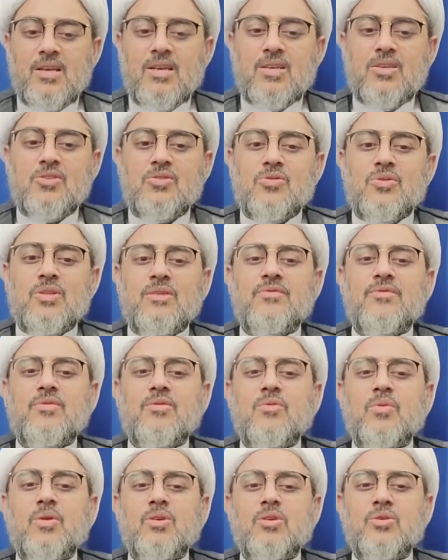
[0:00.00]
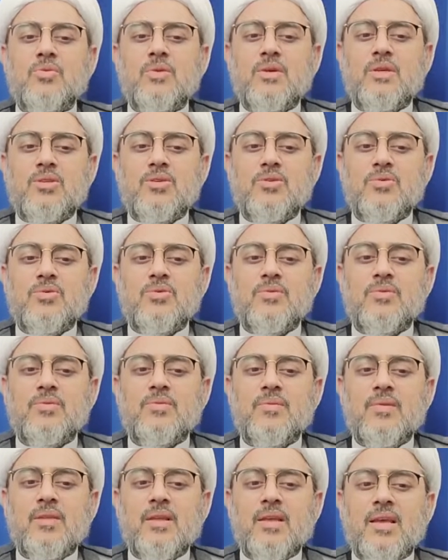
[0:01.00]
So therefore, what do?
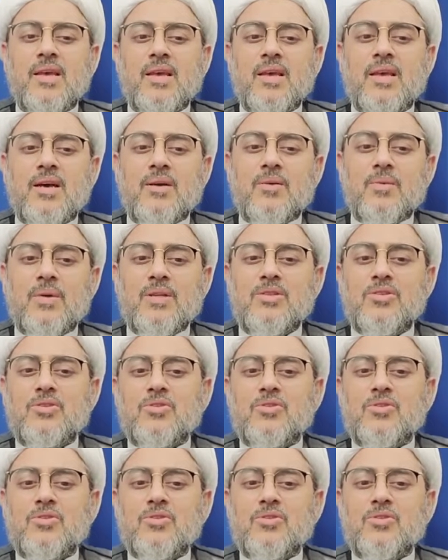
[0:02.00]
One